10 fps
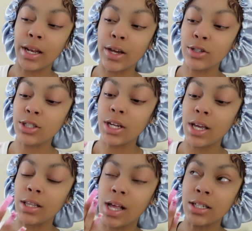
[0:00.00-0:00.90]
nails
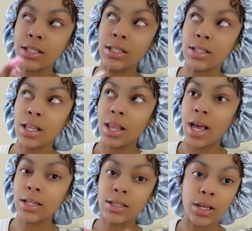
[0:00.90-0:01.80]
check, lashes is the
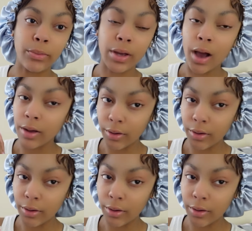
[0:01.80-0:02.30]
last thing we got,